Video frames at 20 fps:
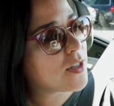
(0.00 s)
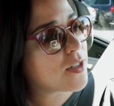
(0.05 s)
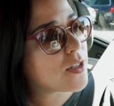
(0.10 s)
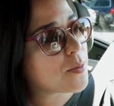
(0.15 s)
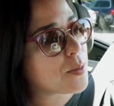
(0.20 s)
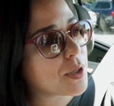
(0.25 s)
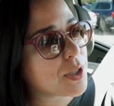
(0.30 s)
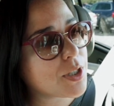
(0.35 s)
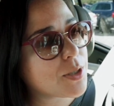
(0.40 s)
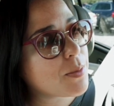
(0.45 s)
to
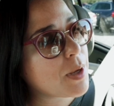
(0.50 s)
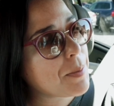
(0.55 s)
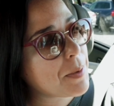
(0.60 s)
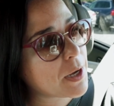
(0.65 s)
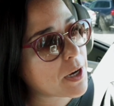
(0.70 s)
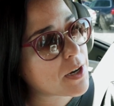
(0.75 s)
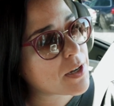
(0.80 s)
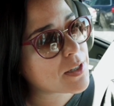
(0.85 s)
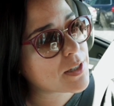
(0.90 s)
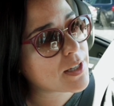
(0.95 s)
bring to my
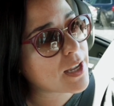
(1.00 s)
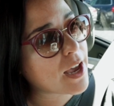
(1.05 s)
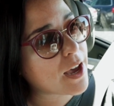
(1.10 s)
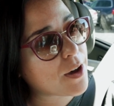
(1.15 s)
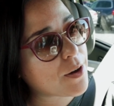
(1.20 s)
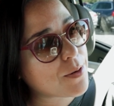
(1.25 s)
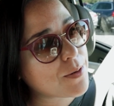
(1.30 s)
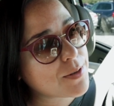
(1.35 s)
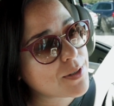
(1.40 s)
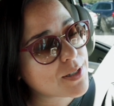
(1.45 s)
parents'
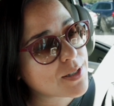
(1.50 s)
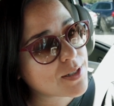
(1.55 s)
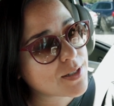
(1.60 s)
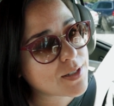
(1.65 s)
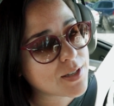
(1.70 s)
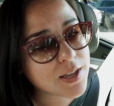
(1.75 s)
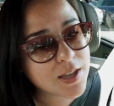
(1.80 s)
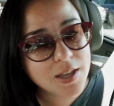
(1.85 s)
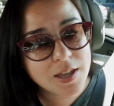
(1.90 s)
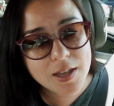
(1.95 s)

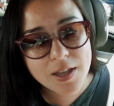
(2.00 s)
house.